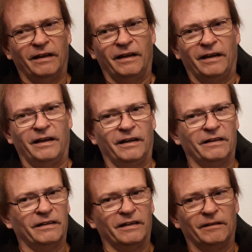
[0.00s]

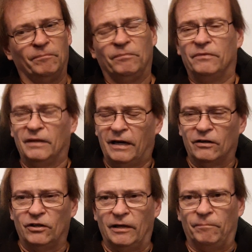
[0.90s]
and uh,
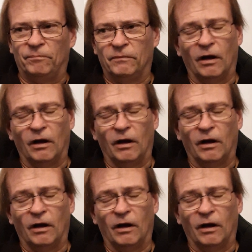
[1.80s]
not good.